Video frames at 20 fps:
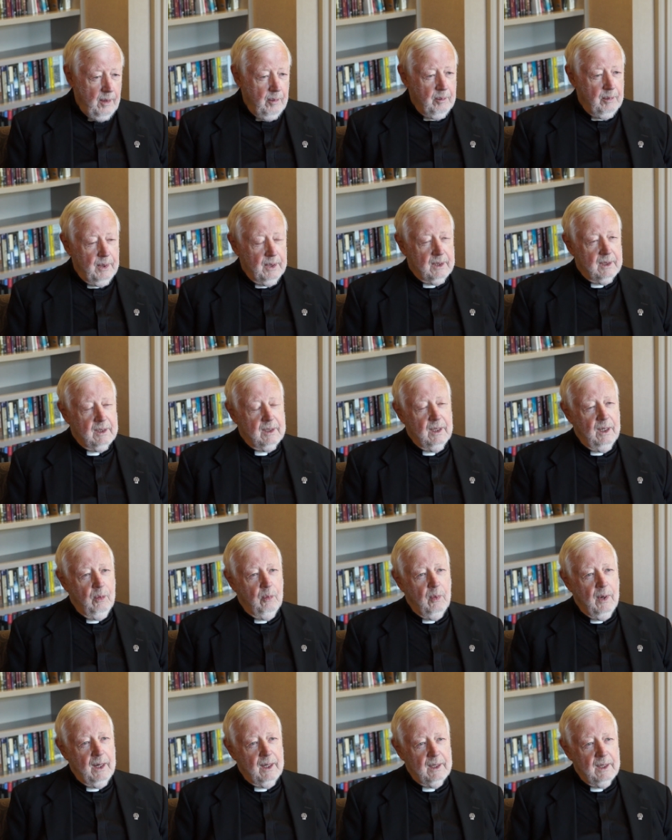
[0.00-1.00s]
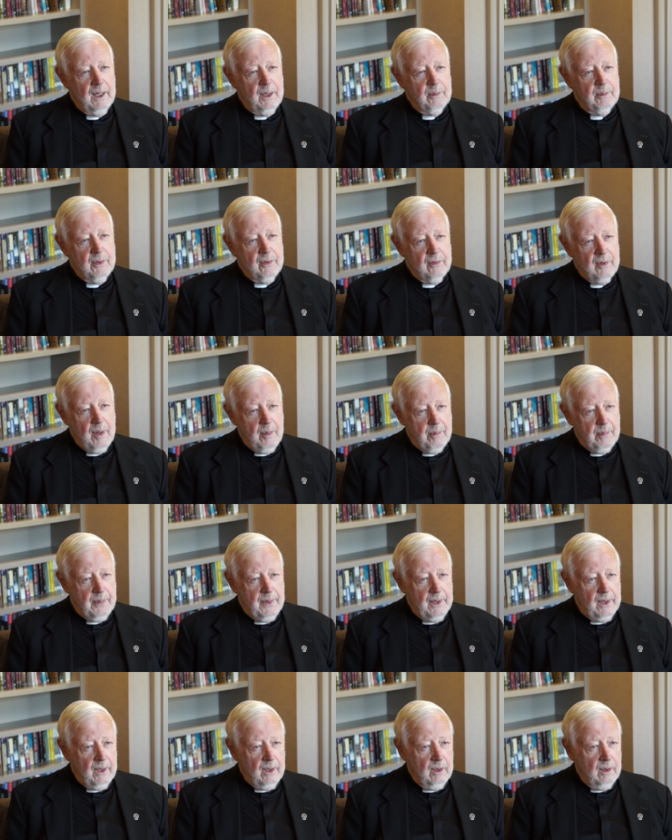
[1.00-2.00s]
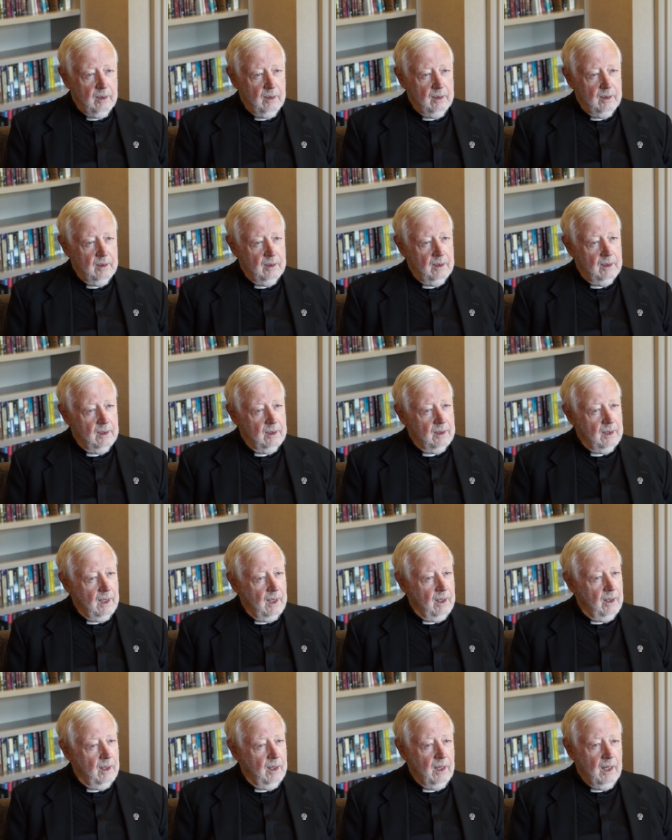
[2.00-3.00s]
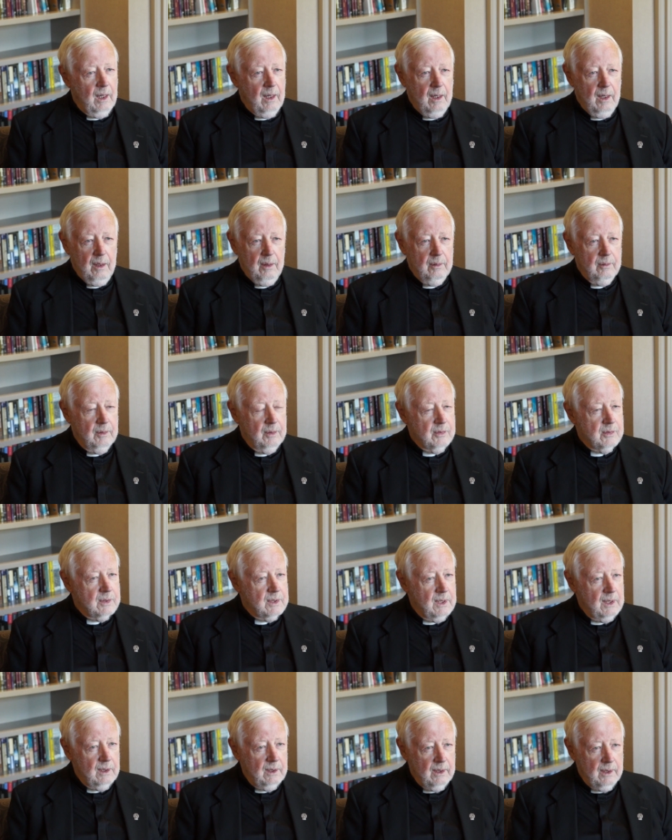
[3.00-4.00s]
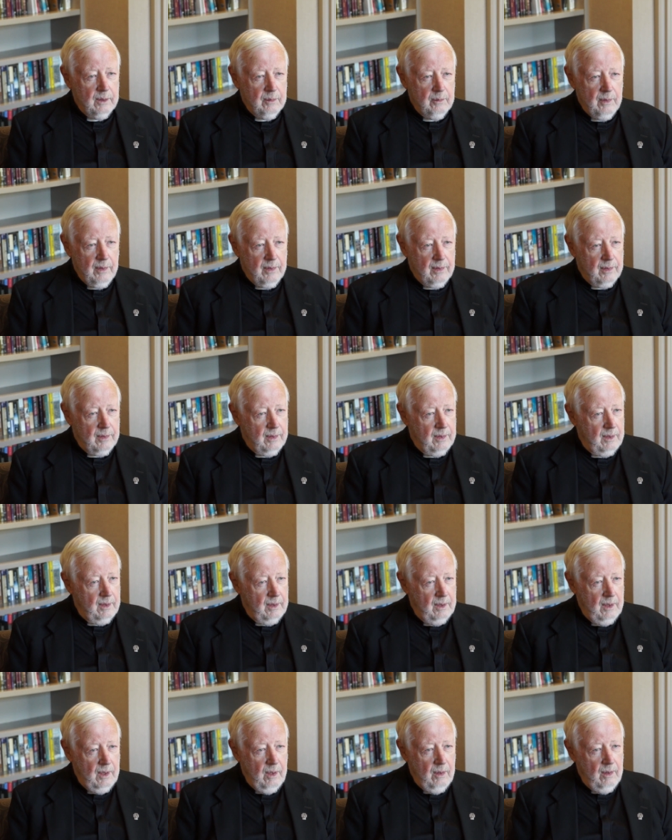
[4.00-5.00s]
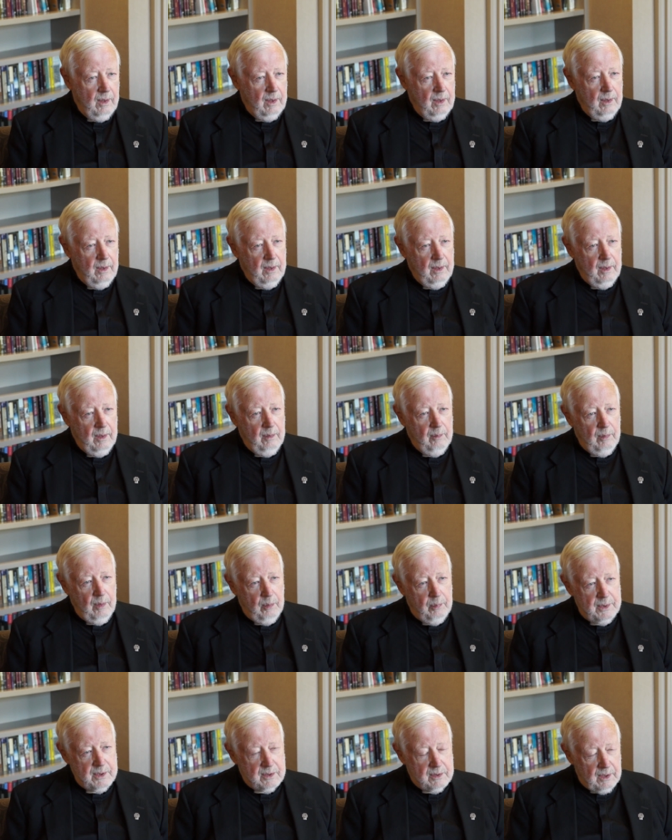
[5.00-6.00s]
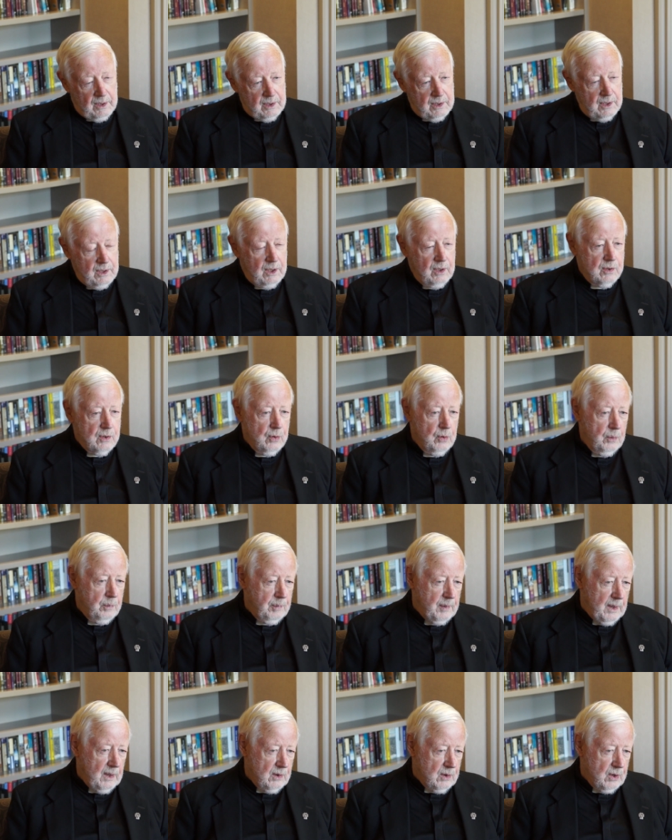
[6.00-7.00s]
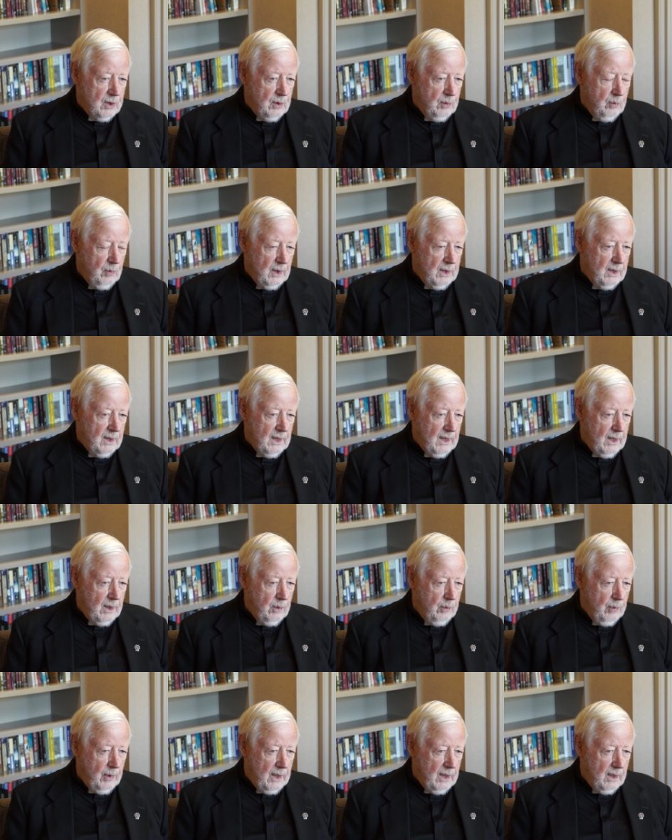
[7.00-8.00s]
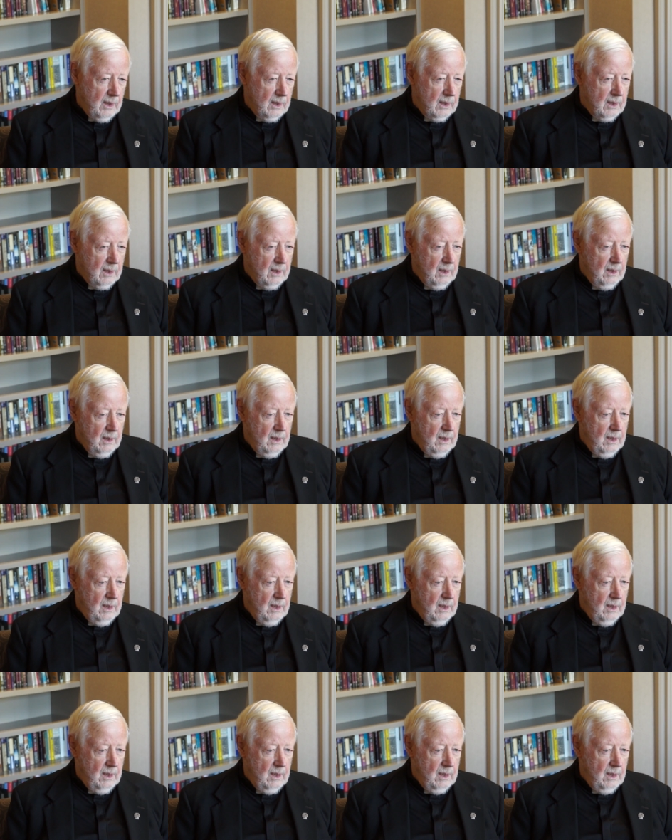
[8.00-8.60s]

But while I was up there, I was dealing with, well, we started a soup kitchen one day a week.